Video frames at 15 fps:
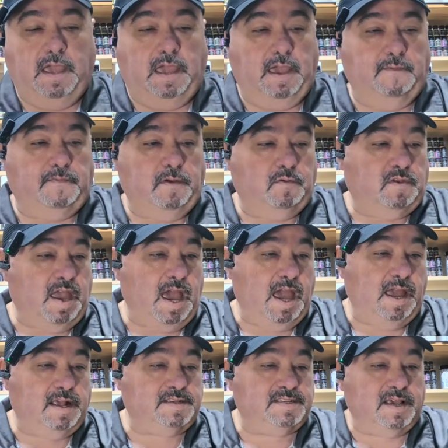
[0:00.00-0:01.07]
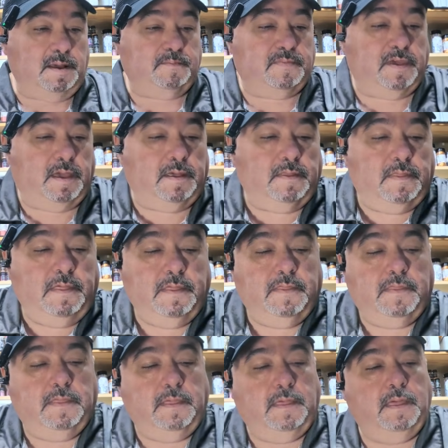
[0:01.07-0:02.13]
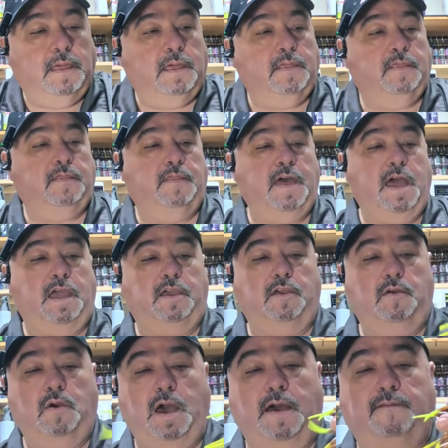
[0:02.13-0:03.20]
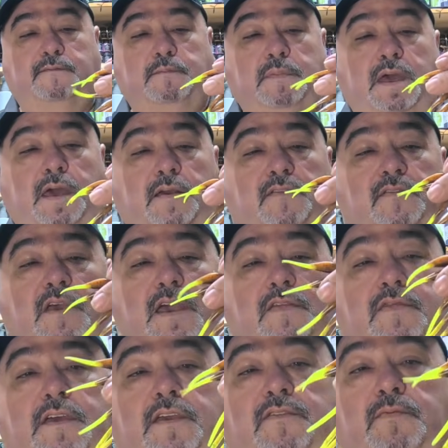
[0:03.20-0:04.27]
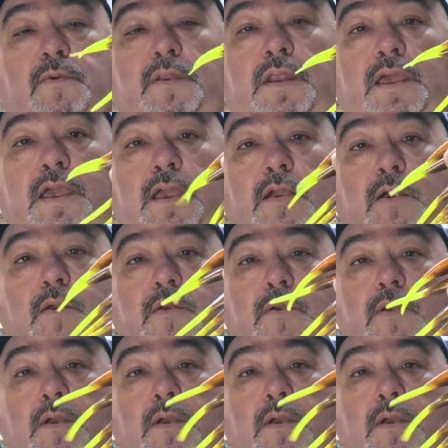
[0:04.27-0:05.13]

If you take something that you have mixed, like this one here,